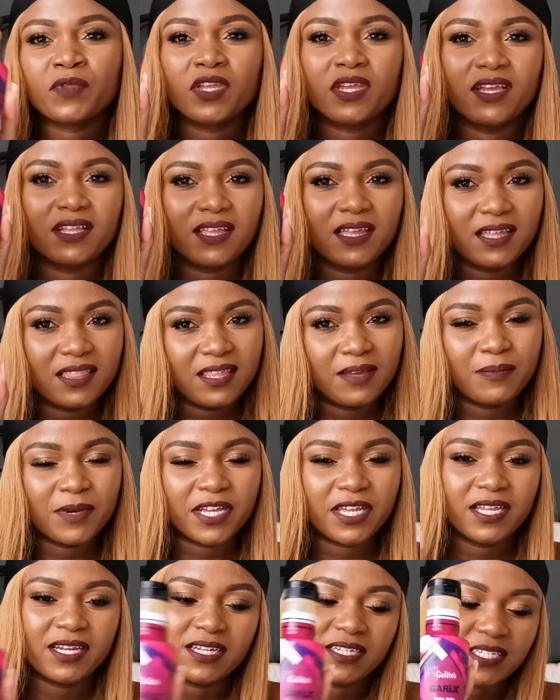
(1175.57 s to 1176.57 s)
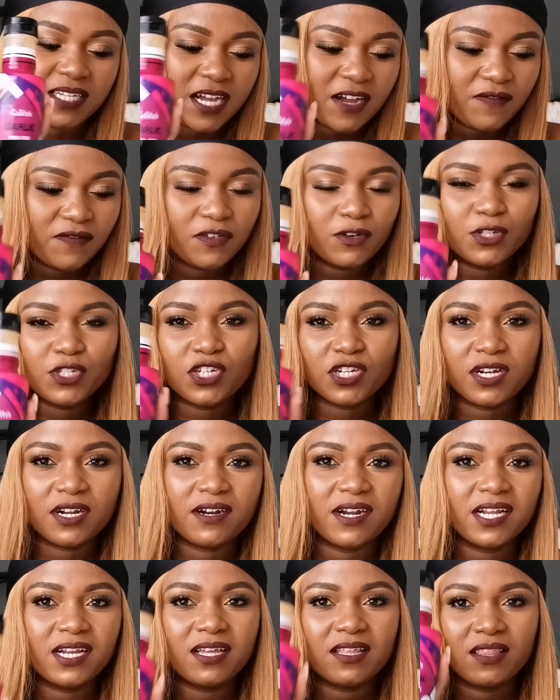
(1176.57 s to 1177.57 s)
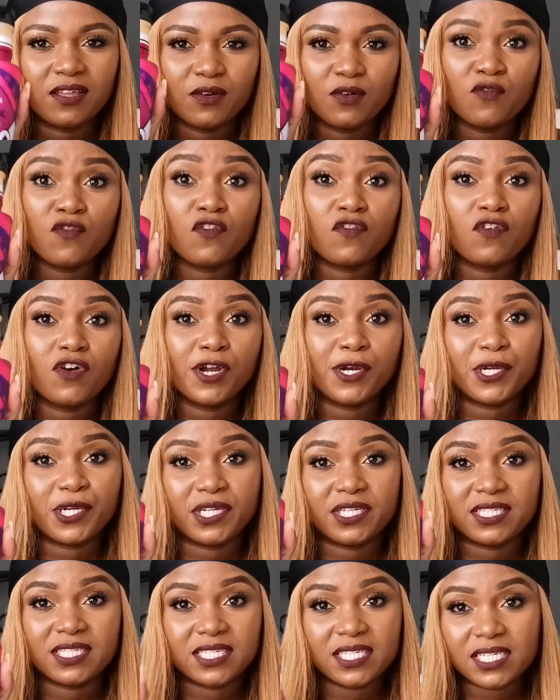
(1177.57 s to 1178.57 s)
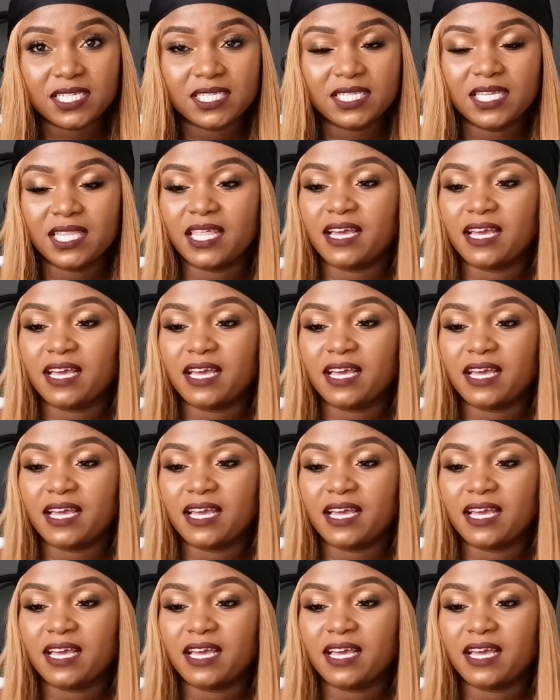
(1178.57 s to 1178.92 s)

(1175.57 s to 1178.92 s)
Can get them again at Carrefour, Chandarana. They go for 460.